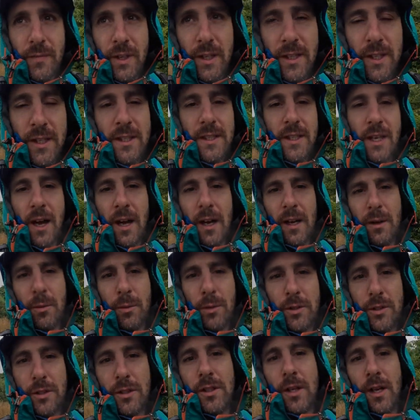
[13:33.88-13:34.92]
this guy was
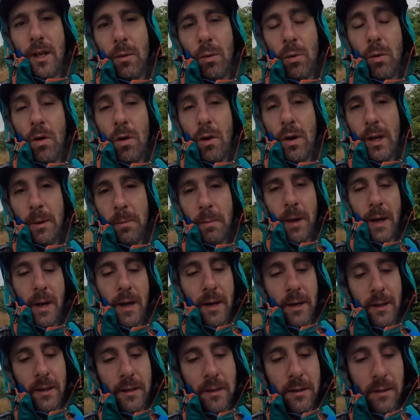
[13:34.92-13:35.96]
just like walking
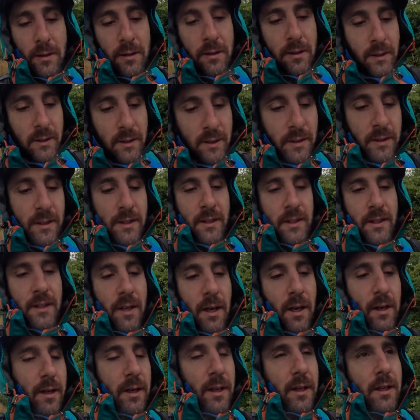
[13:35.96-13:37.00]
behind,
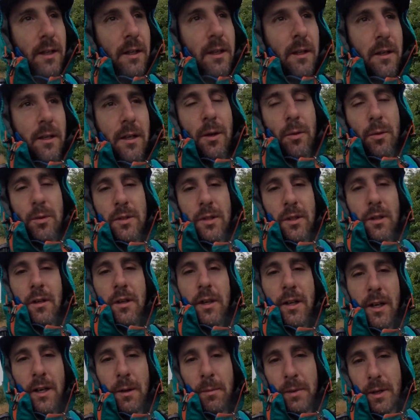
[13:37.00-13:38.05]
and he was
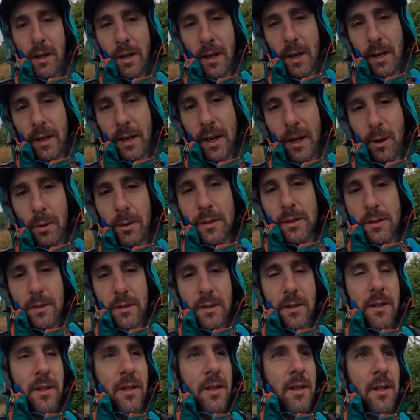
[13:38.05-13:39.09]
looking at me like
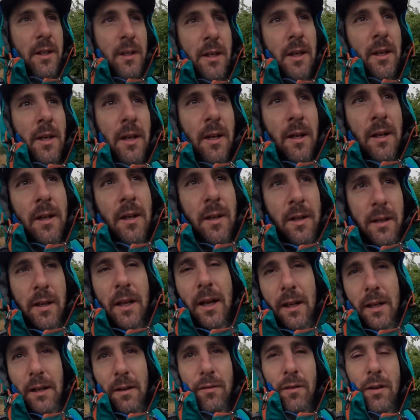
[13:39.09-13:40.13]

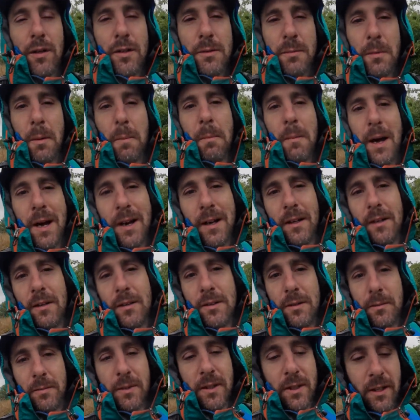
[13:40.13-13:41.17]
I've lost my mind or
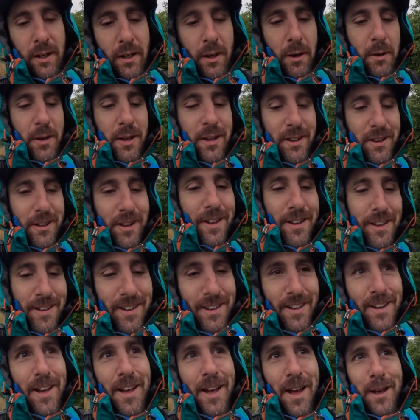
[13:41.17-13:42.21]
something, you know.
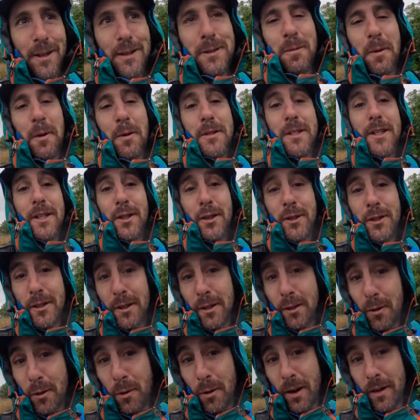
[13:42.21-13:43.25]
I suppose it does
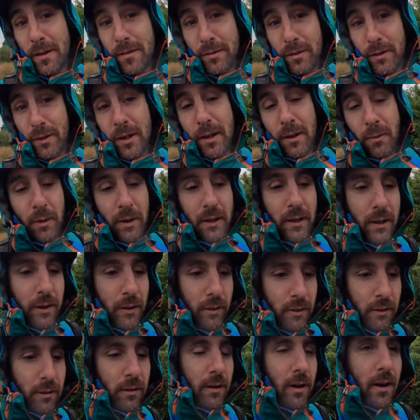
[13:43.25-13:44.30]
look quite funny when
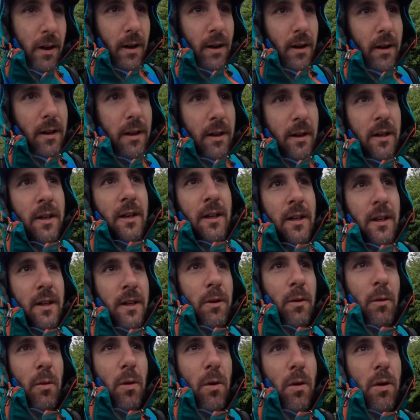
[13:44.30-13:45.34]
you're
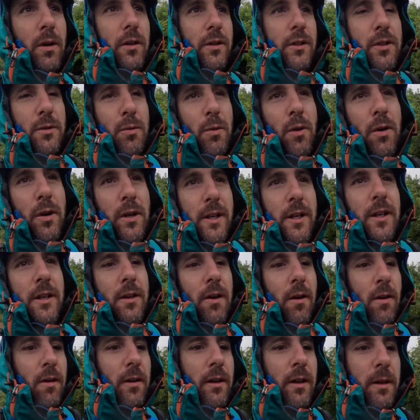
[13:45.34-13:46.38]
just walking your
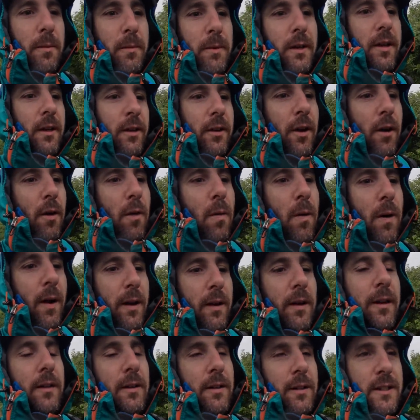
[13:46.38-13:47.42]
dog in the middle of nowhere
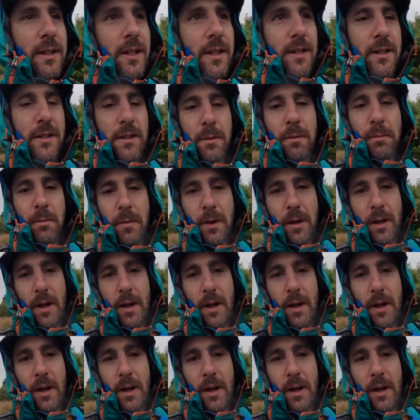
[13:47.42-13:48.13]
and you see some